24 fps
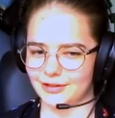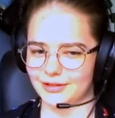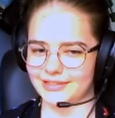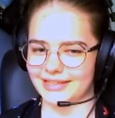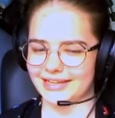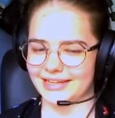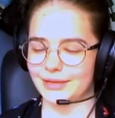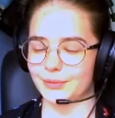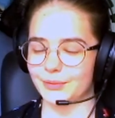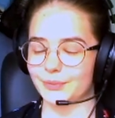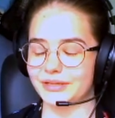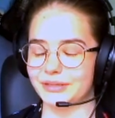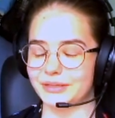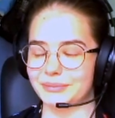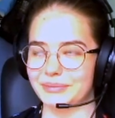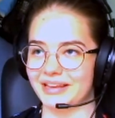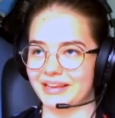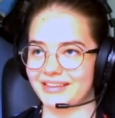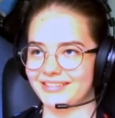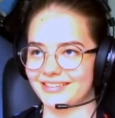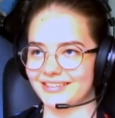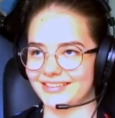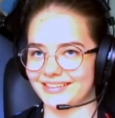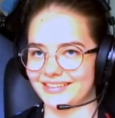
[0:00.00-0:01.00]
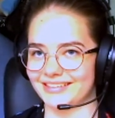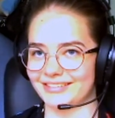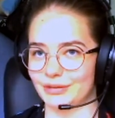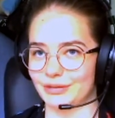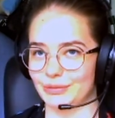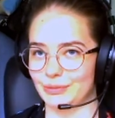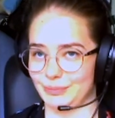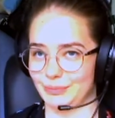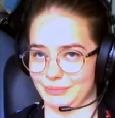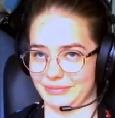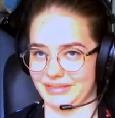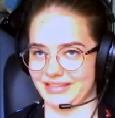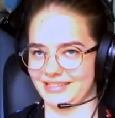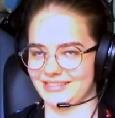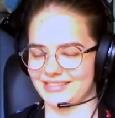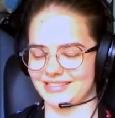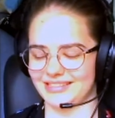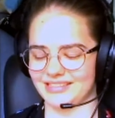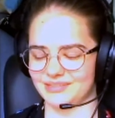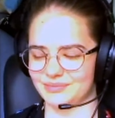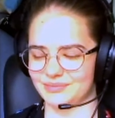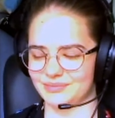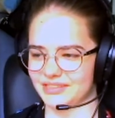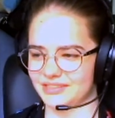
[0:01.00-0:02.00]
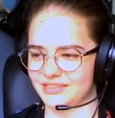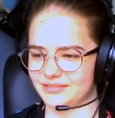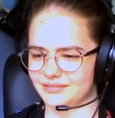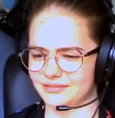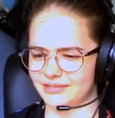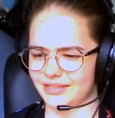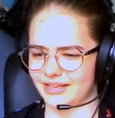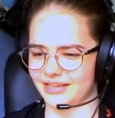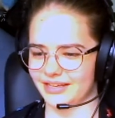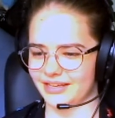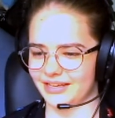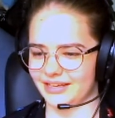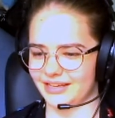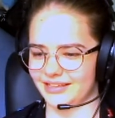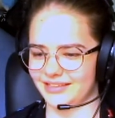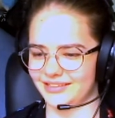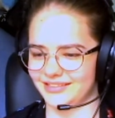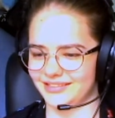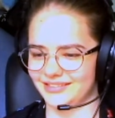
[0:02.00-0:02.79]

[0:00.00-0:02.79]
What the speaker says: Like, we're basically soulmates. And I'm like, okay.